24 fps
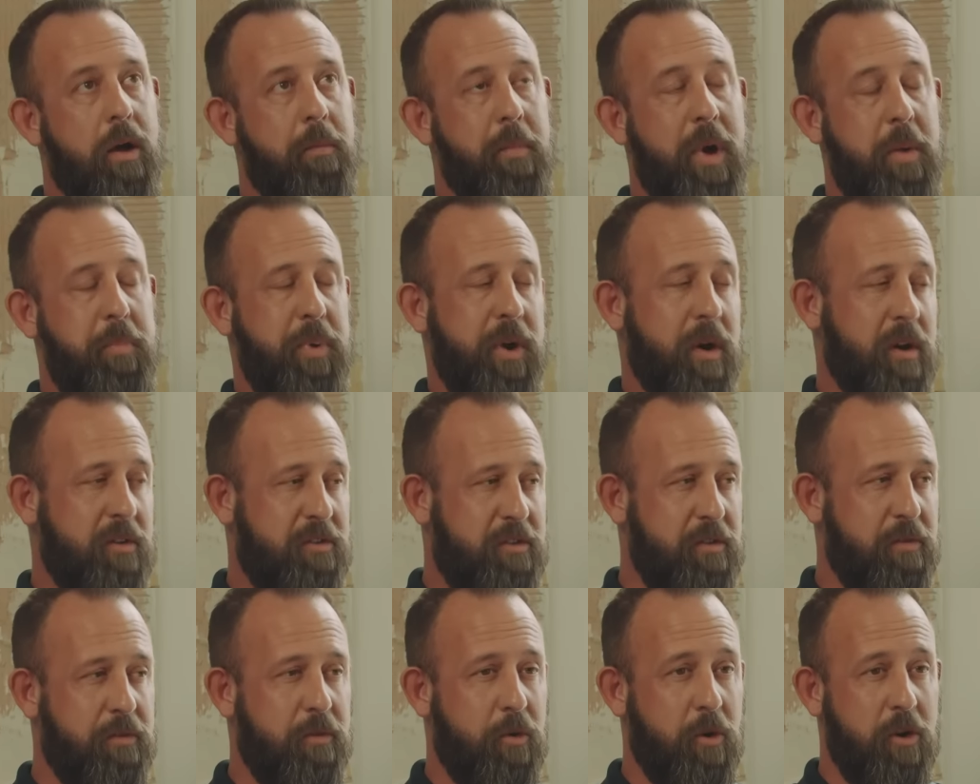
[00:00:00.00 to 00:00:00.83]
My parents
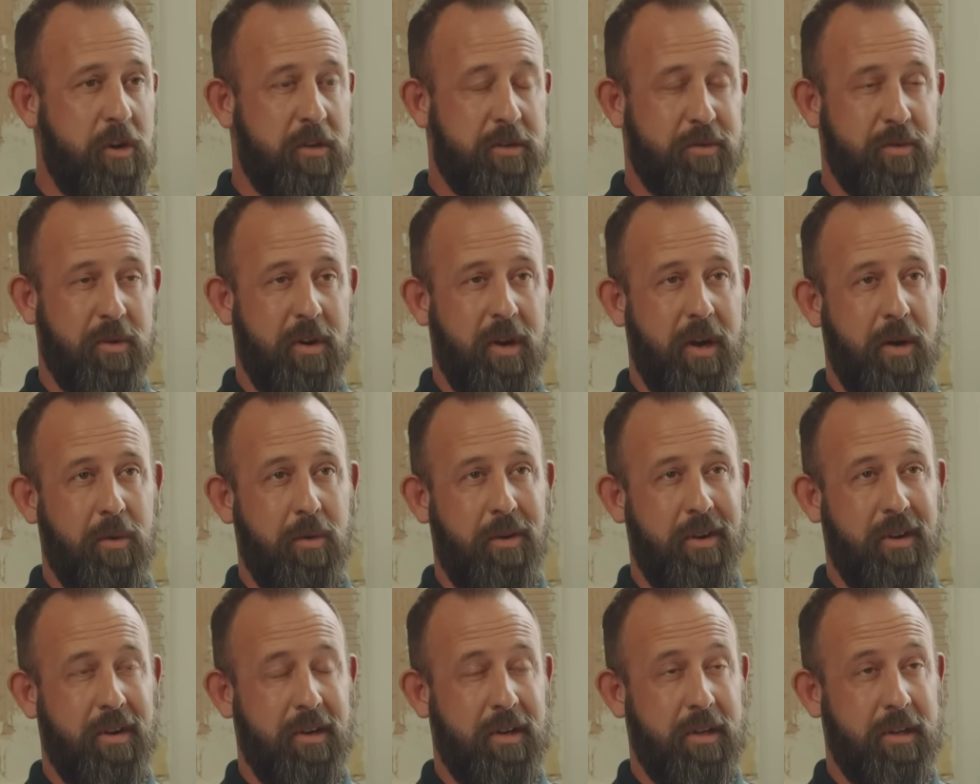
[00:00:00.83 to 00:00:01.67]
divorced when
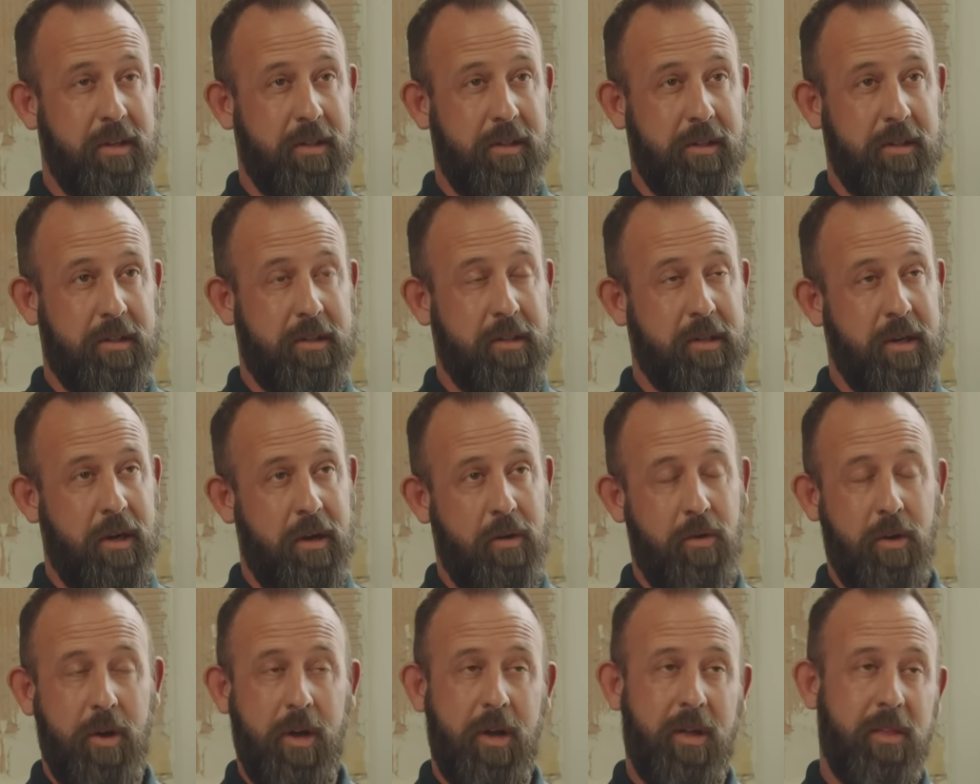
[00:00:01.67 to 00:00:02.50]

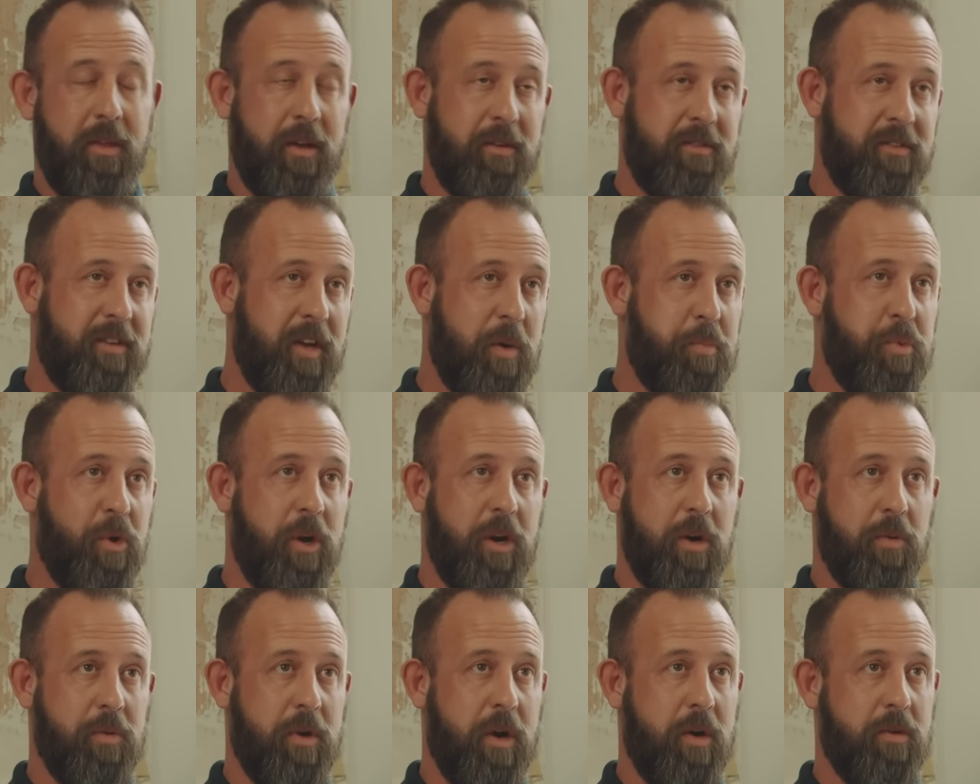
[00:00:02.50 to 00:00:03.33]
they
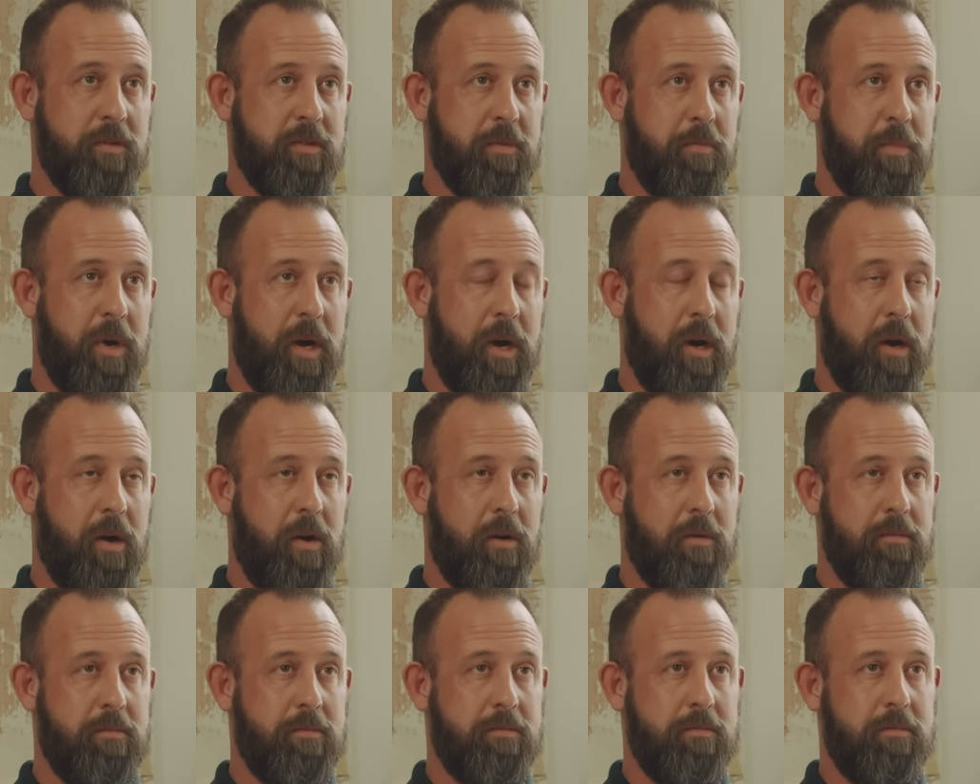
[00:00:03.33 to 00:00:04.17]
separated when I was
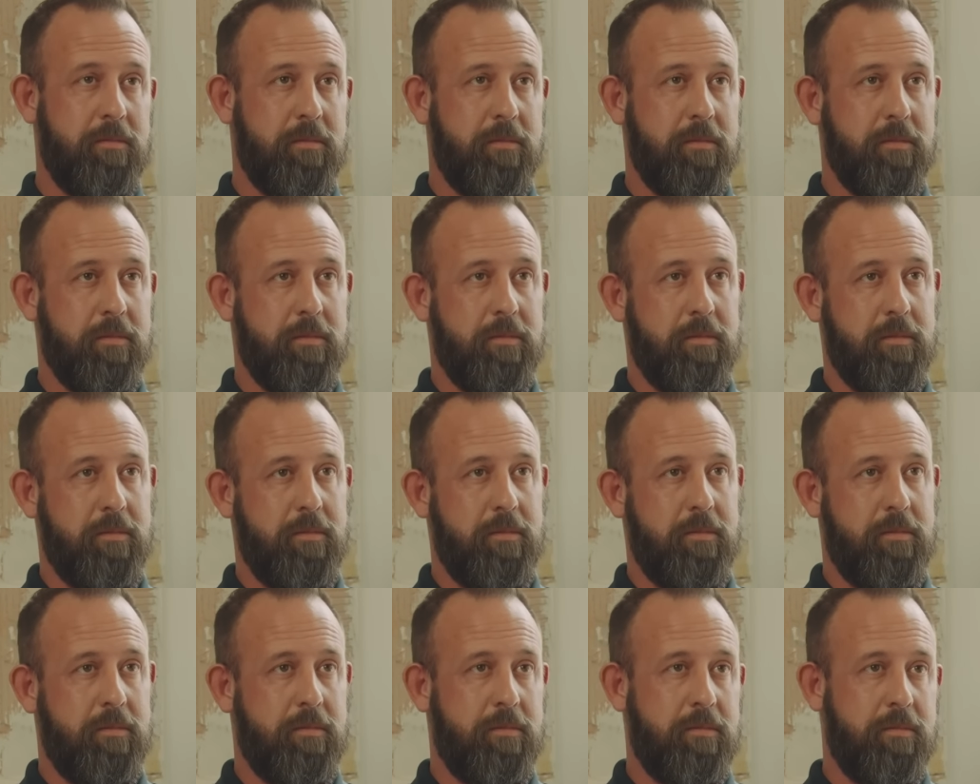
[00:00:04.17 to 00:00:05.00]
about
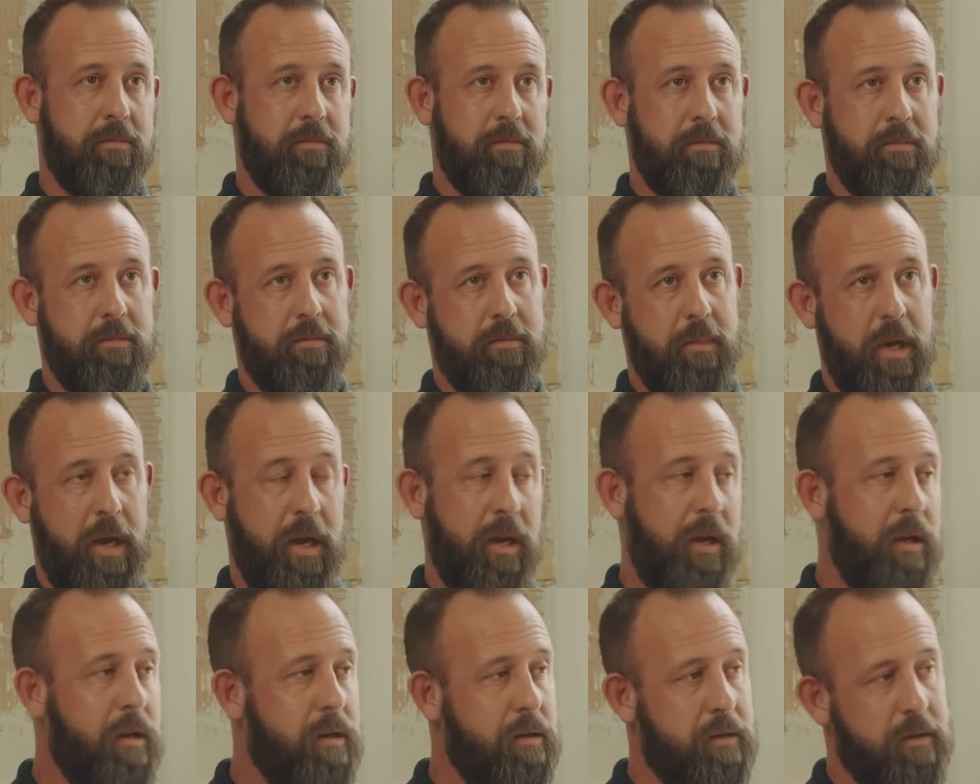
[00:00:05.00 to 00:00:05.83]

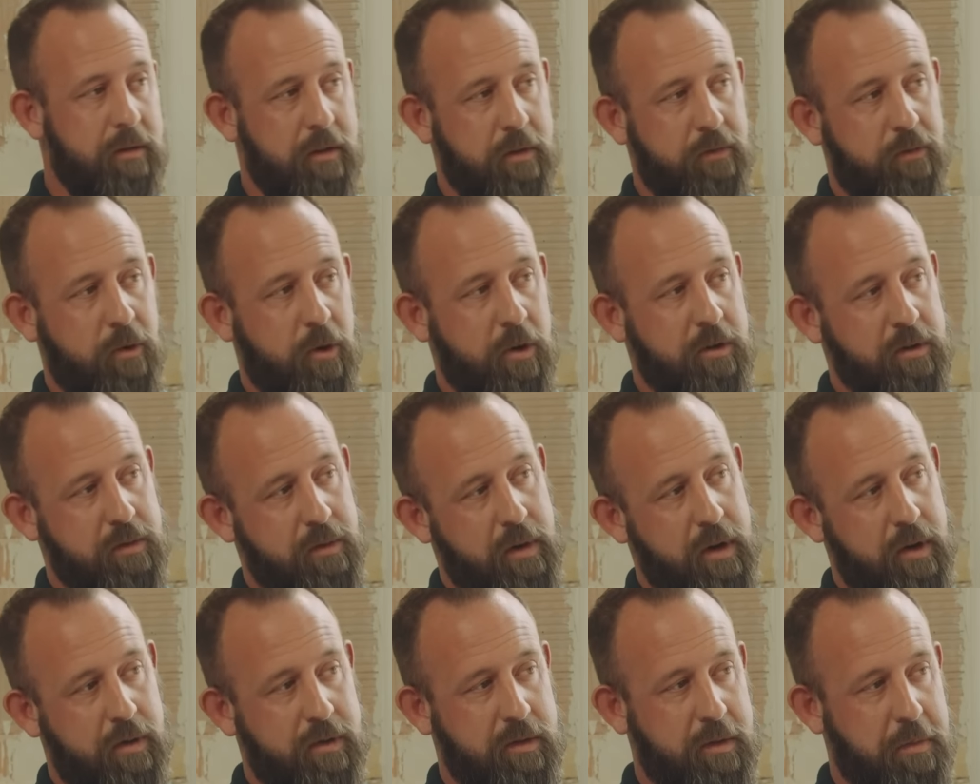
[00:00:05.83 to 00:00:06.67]
8 and divorced
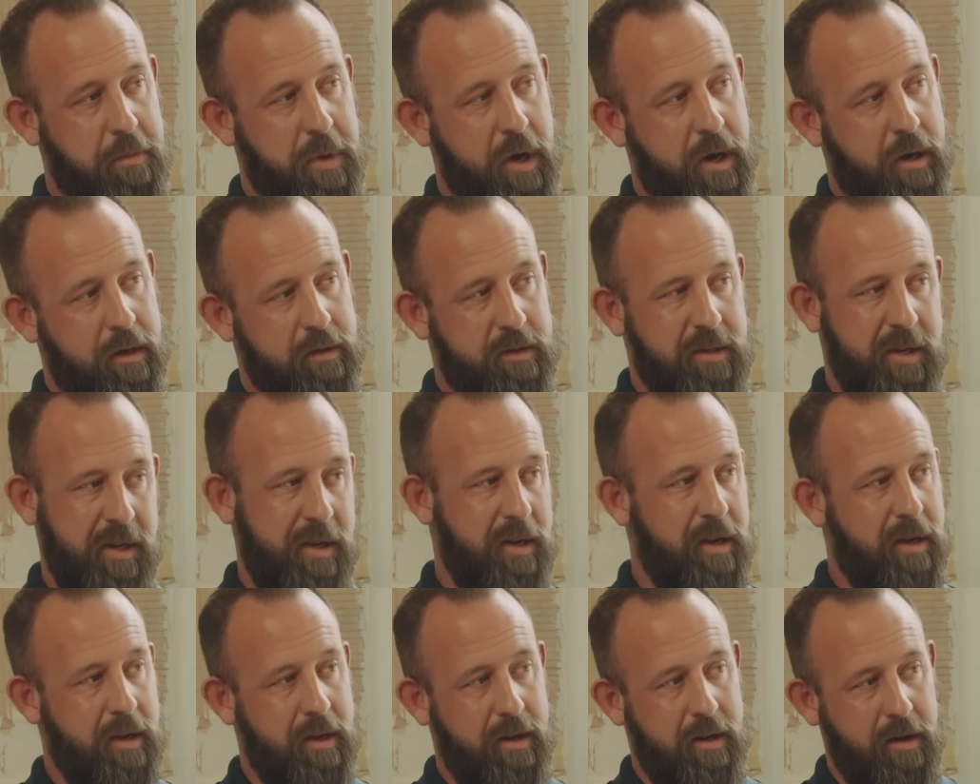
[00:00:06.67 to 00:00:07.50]
when I was about
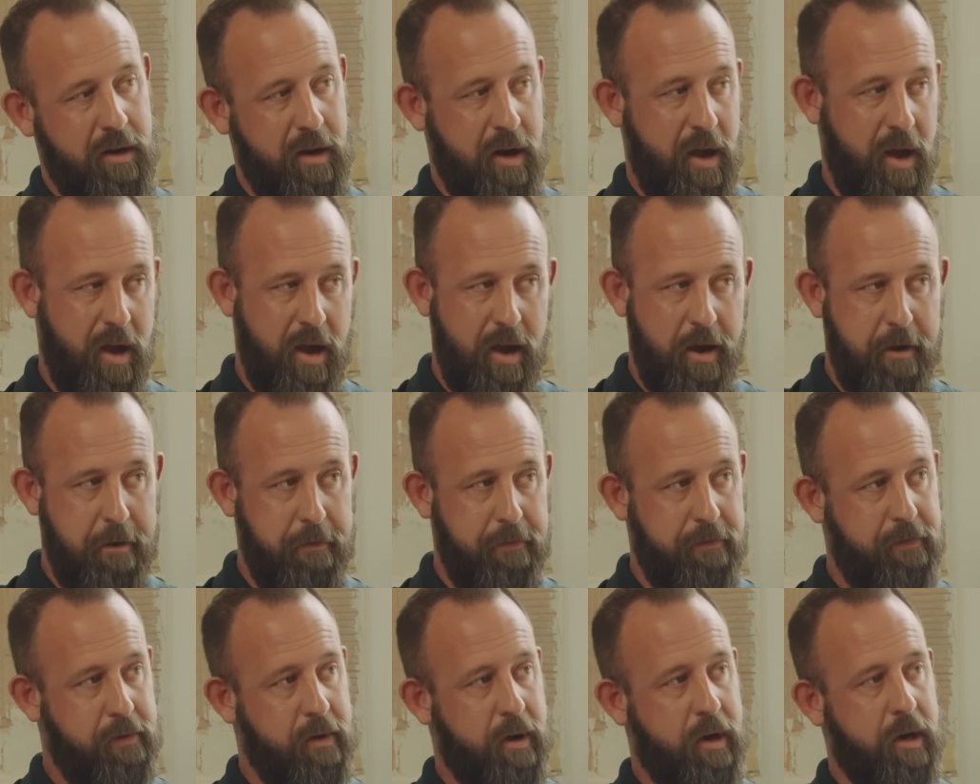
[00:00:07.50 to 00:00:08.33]
10 and a
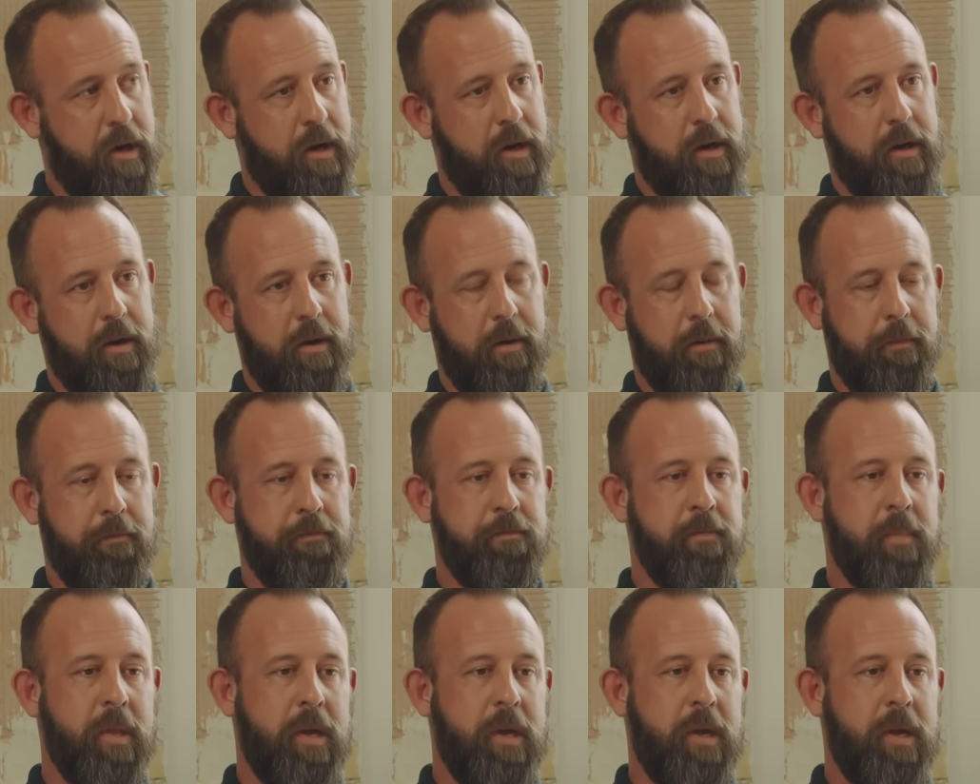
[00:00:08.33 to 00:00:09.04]
half. Yeah.